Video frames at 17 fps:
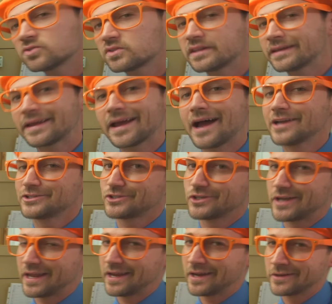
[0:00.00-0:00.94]
don't think I
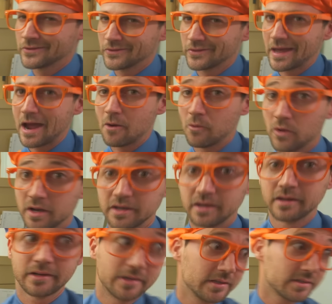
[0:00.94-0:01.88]
should handle that one
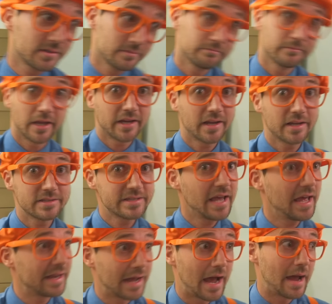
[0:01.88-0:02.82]
because, like I
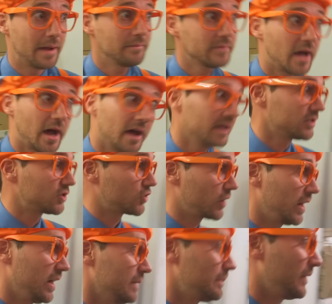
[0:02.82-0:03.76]
said, I'm not a
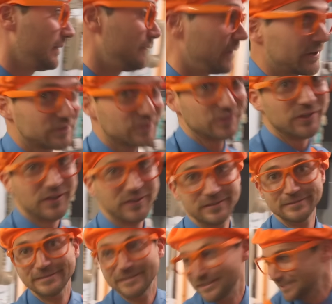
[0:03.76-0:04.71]
trained professional.
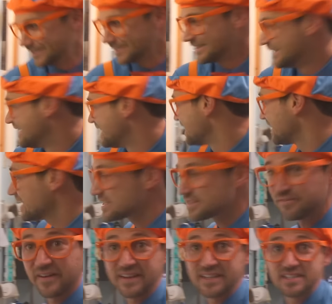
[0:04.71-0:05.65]

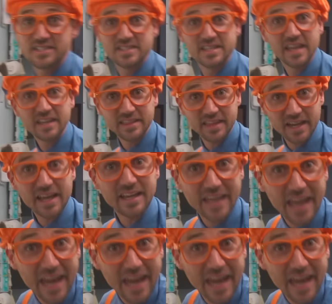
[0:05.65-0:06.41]
Let's find a snake that I